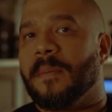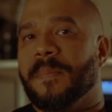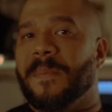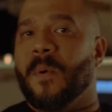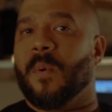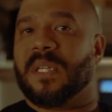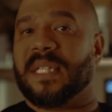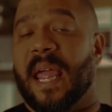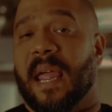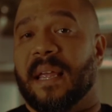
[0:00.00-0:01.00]
People will
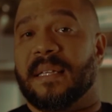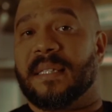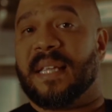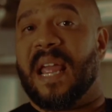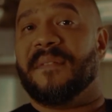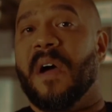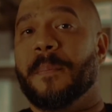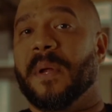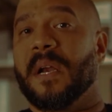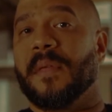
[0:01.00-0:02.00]
say, save
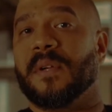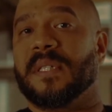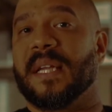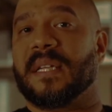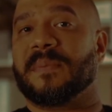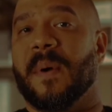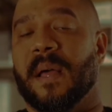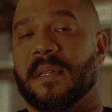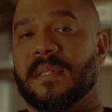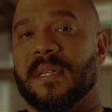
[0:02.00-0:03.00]
up another 6
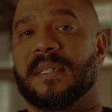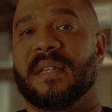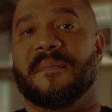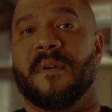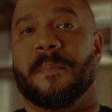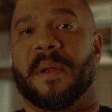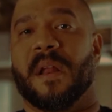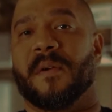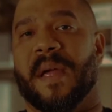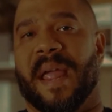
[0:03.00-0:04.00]
months, save up
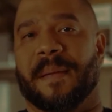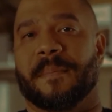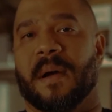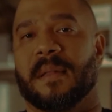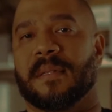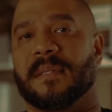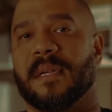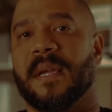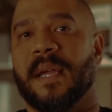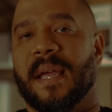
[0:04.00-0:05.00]
another 8 months,
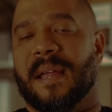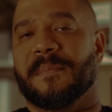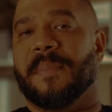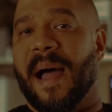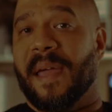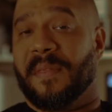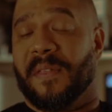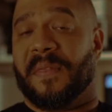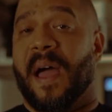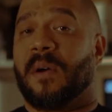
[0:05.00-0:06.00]
and buy the
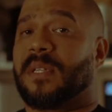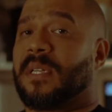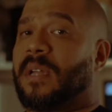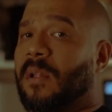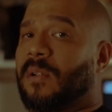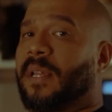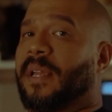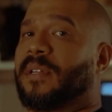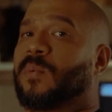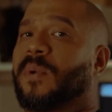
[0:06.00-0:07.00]
$1,000
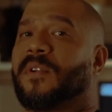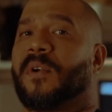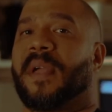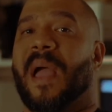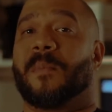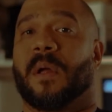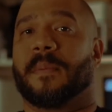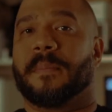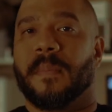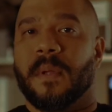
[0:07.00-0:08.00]
lens with your camera.
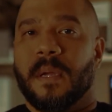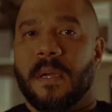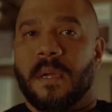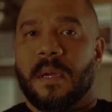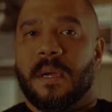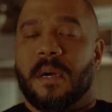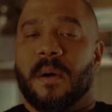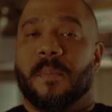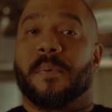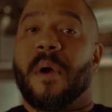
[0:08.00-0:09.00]

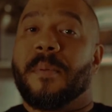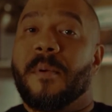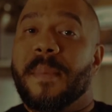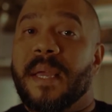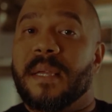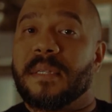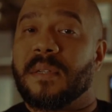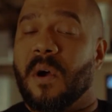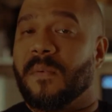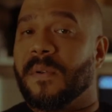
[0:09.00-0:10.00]
Problem is,
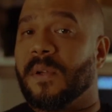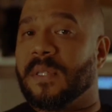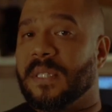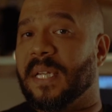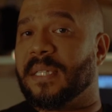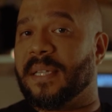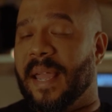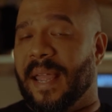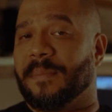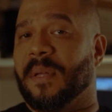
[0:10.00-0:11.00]
over those 6
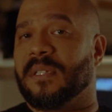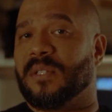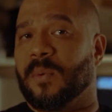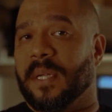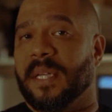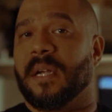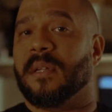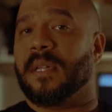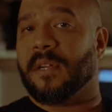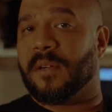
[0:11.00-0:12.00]
to 8 months to a year
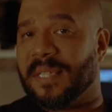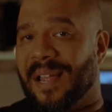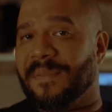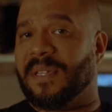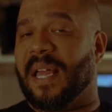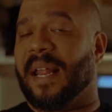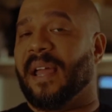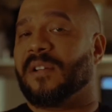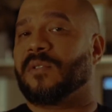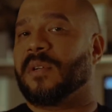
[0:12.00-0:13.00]
that you're saving that
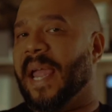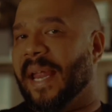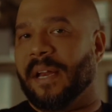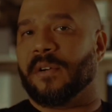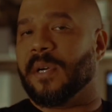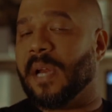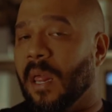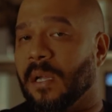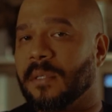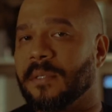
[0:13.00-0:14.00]
extra
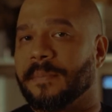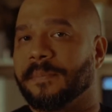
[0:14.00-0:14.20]
$800,